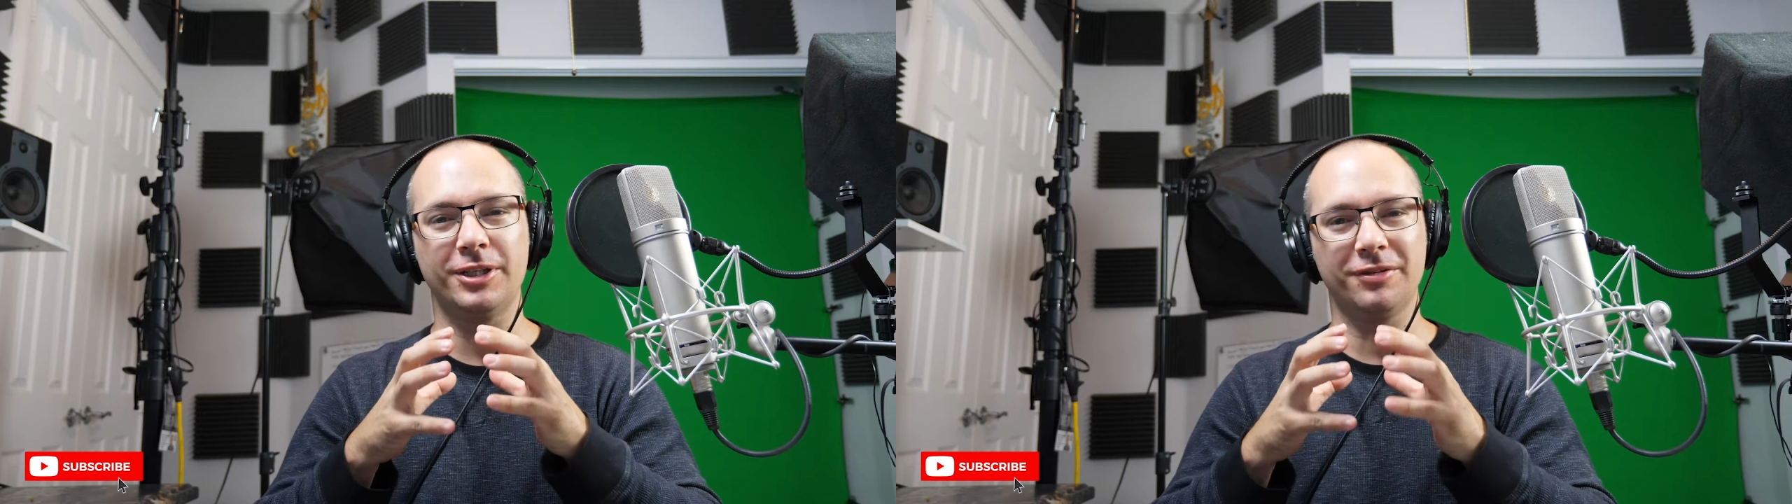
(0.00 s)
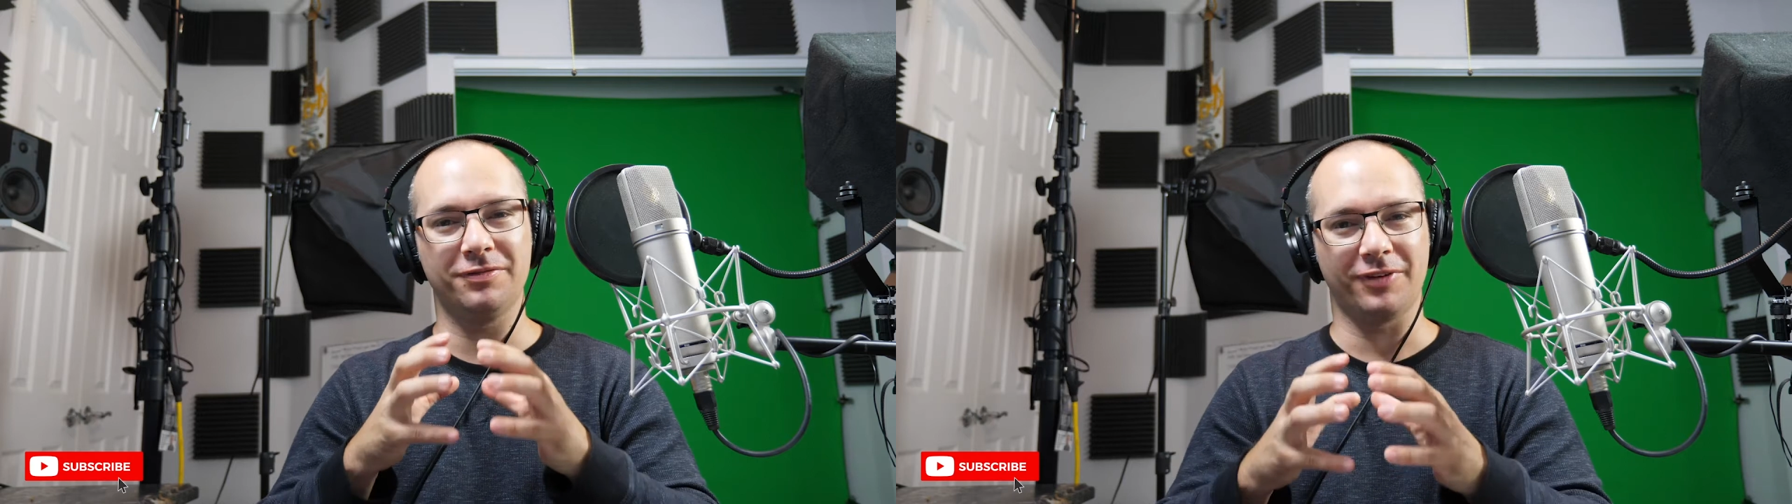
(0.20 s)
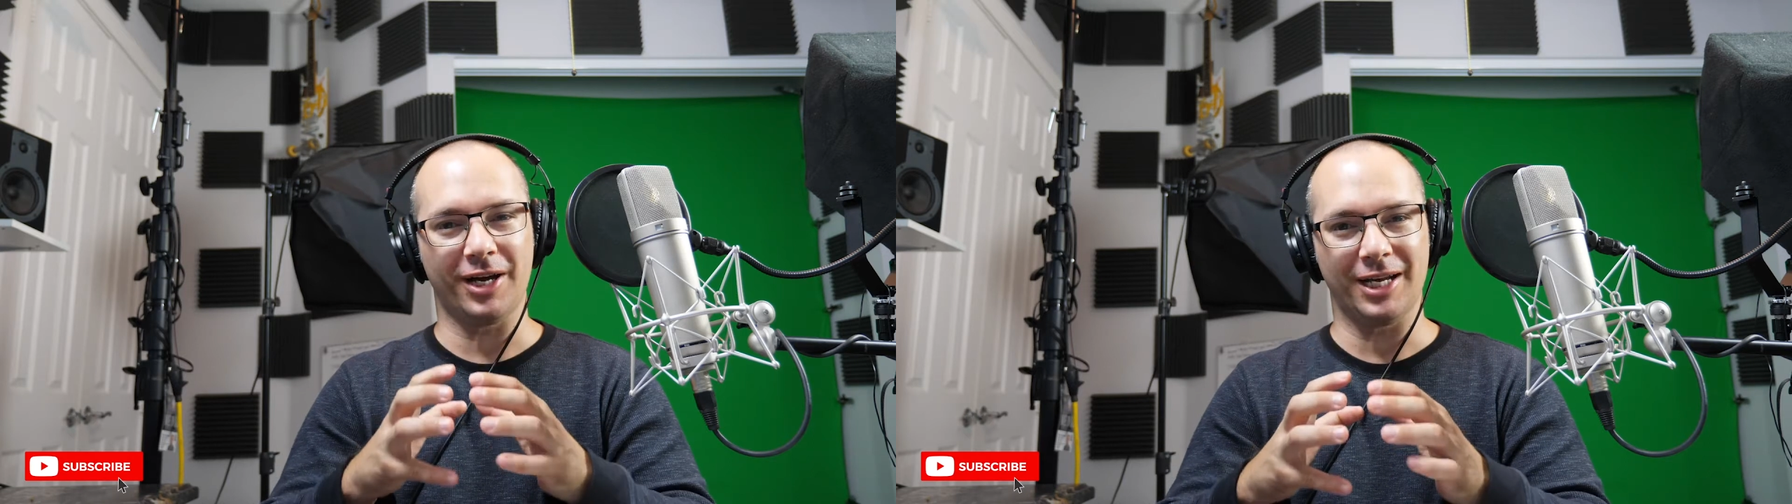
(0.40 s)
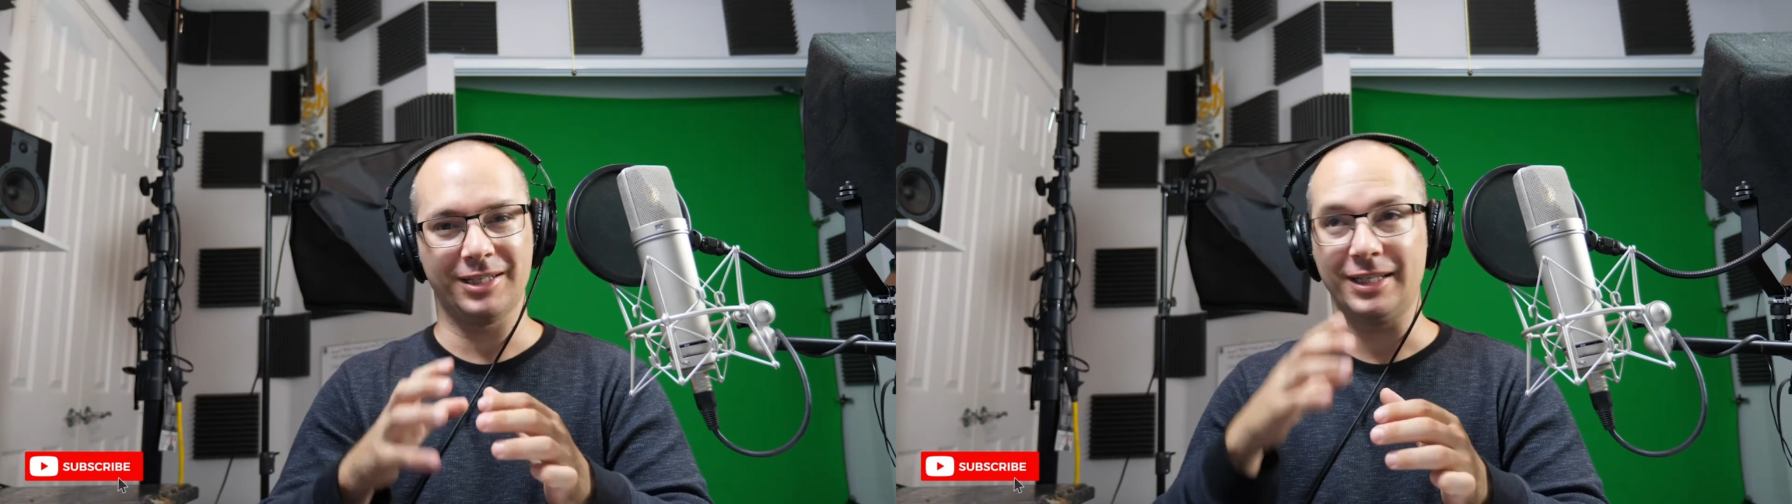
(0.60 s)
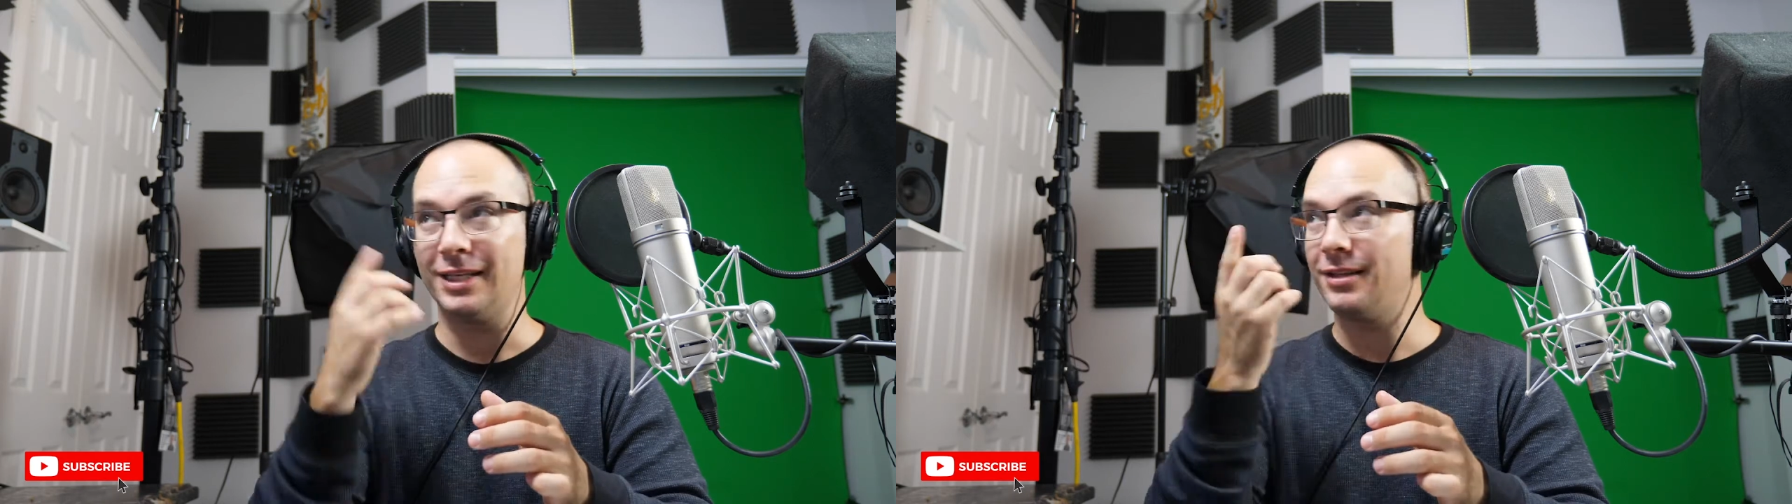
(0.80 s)

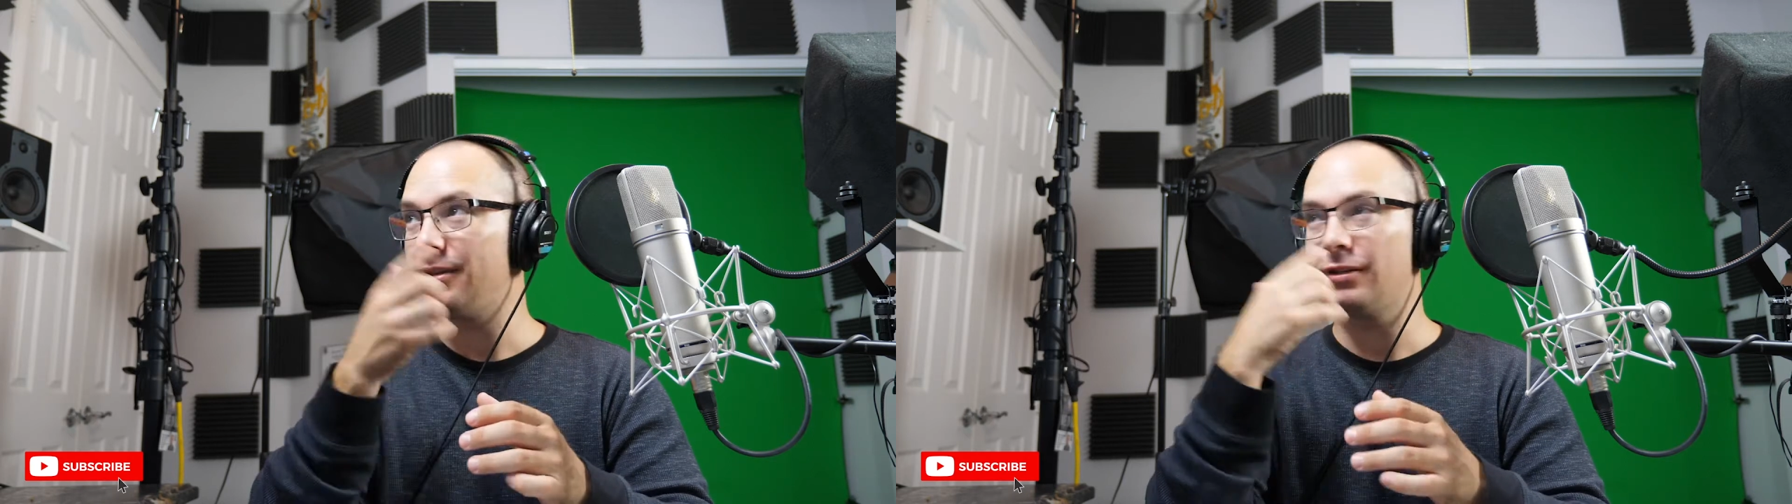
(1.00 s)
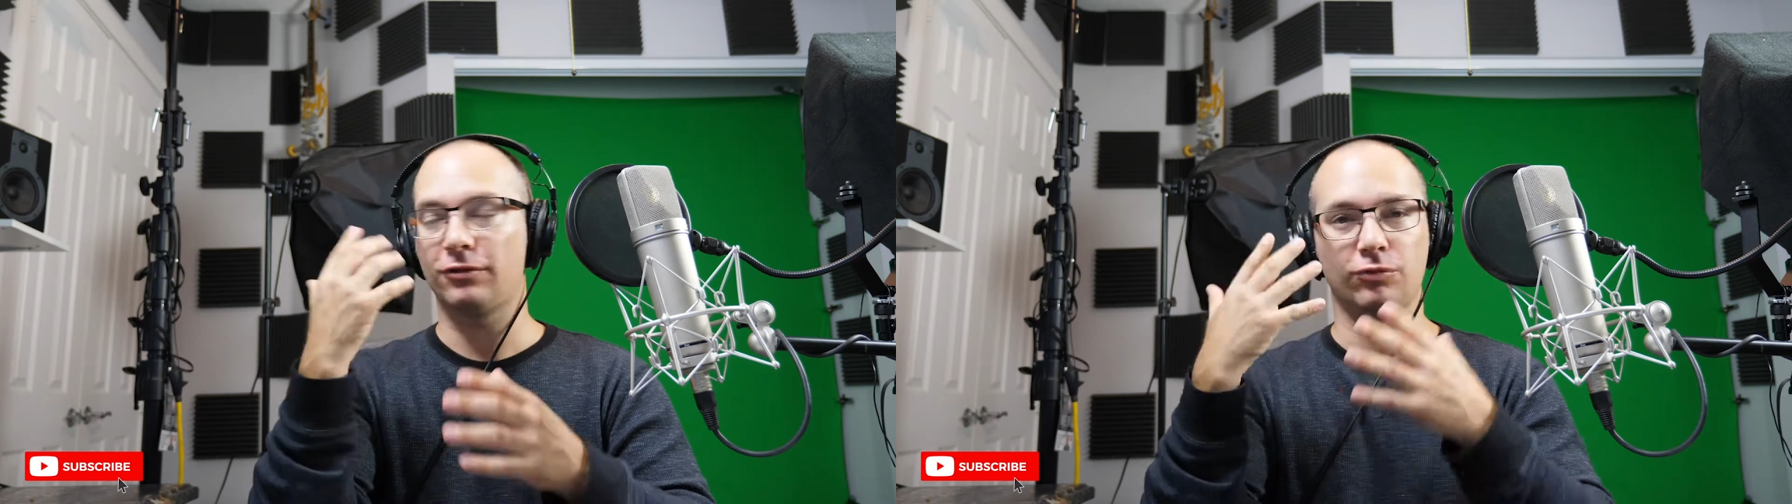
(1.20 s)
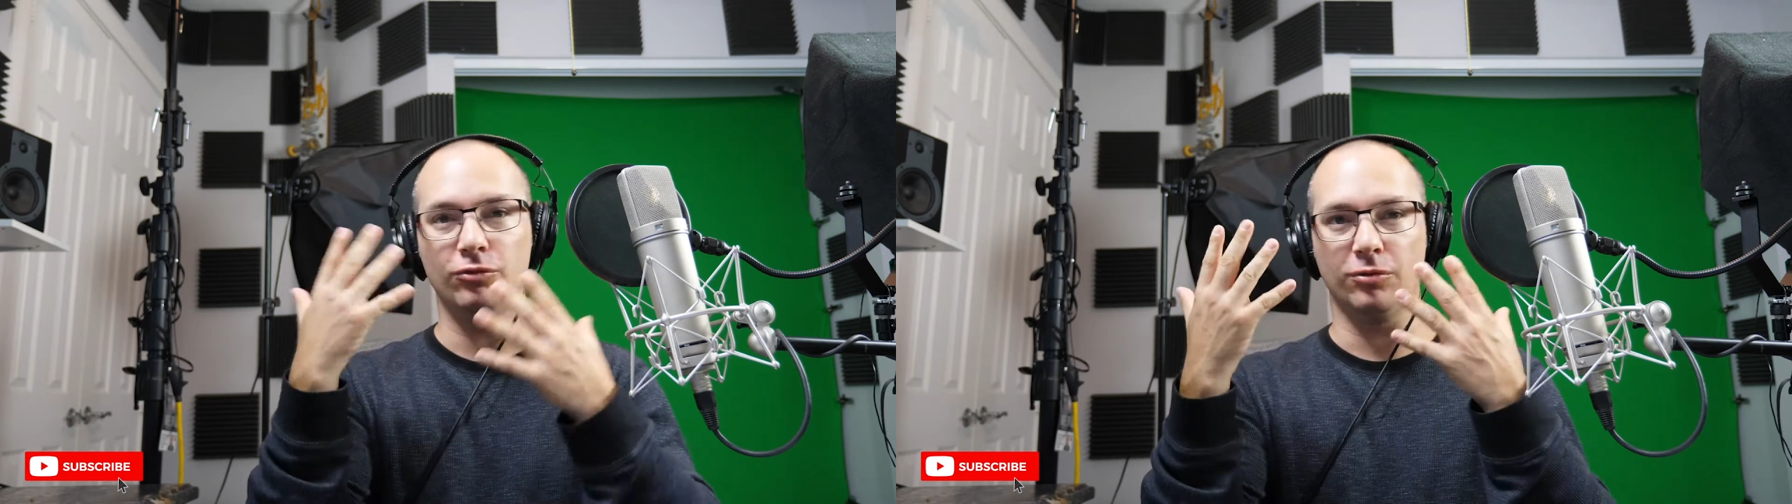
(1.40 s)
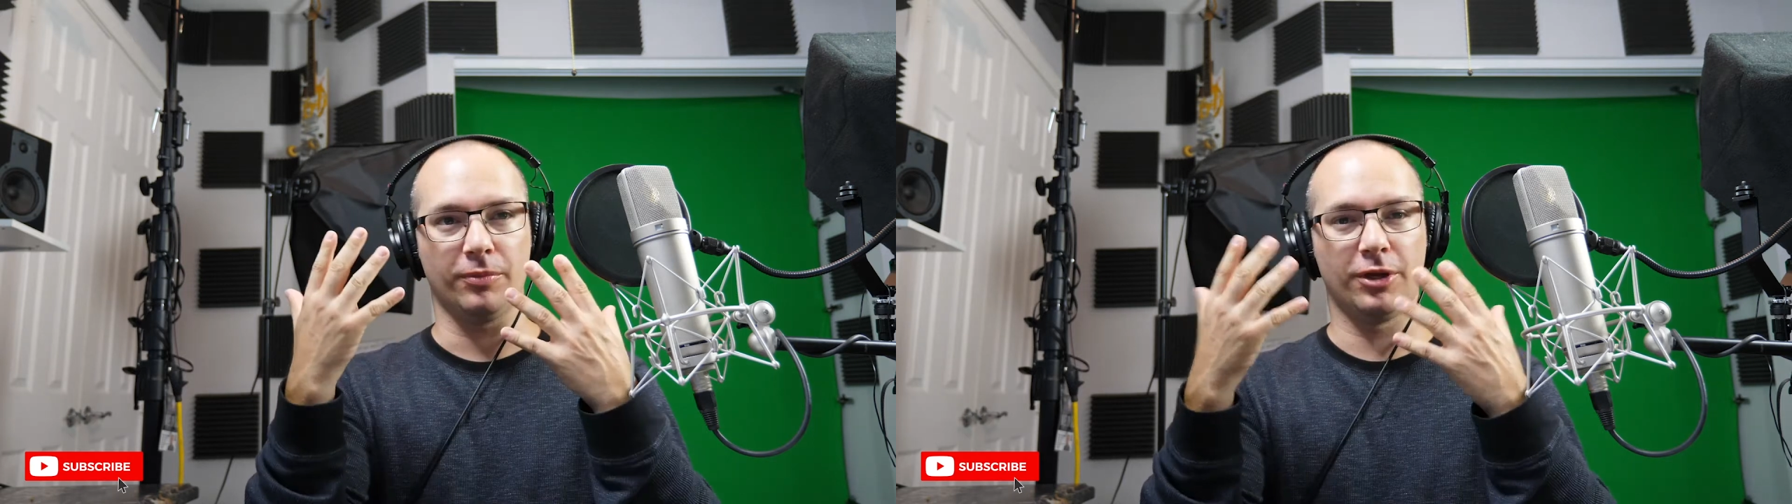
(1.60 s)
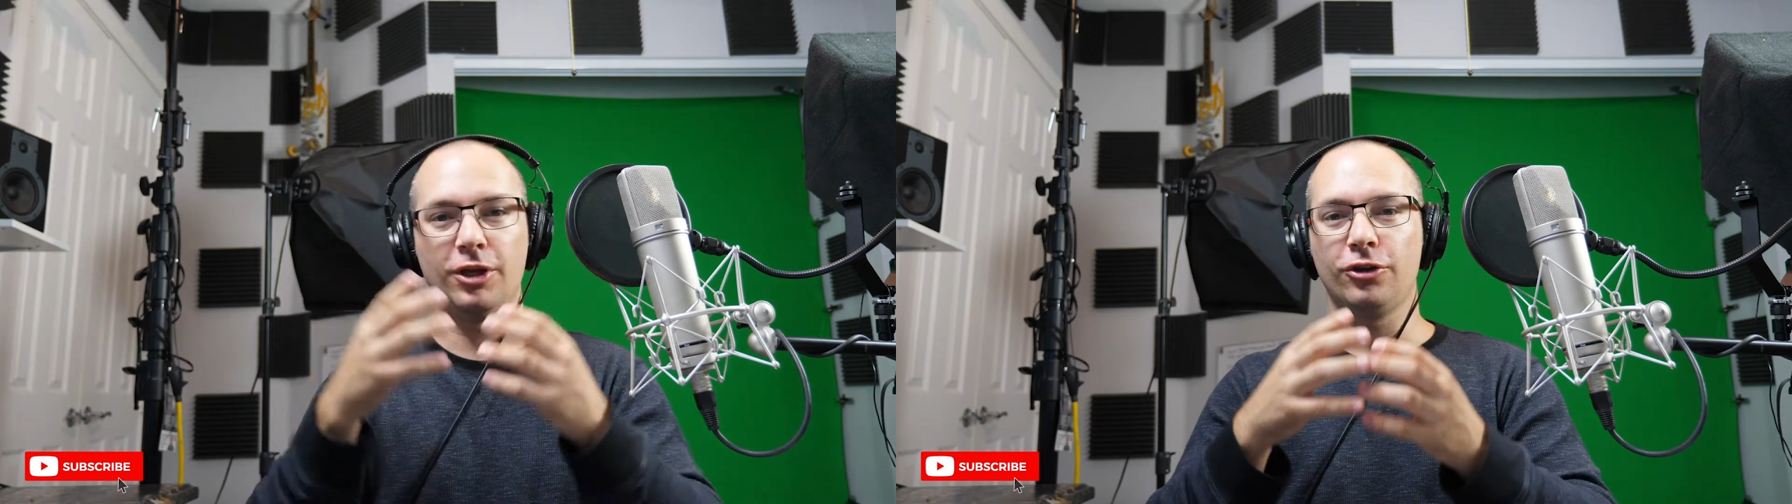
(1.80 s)
confined in this room.